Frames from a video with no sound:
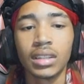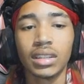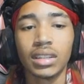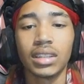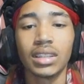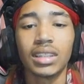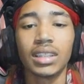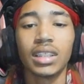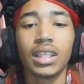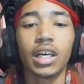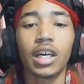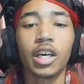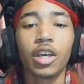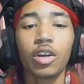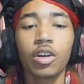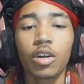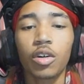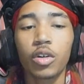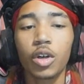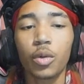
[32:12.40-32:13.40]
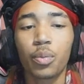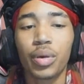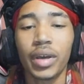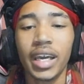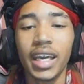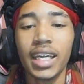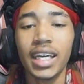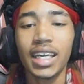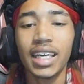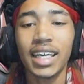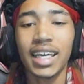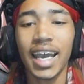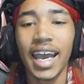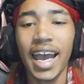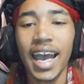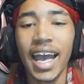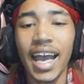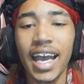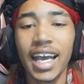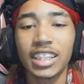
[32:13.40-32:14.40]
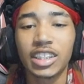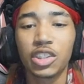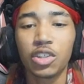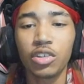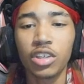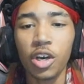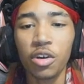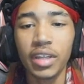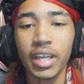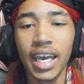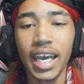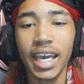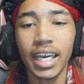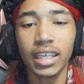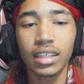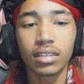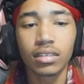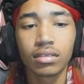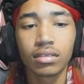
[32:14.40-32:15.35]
Uh, you're a real pain in the ass, you know that?